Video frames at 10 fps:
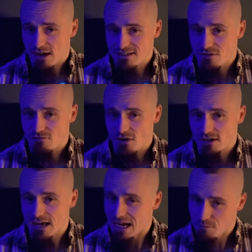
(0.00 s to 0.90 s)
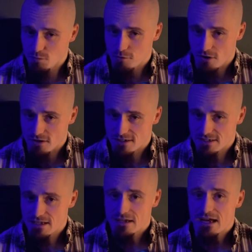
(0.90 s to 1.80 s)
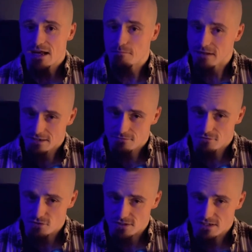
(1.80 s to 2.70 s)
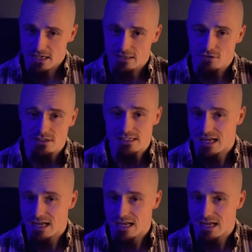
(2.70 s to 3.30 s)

fats are found in animal products and plant foods, including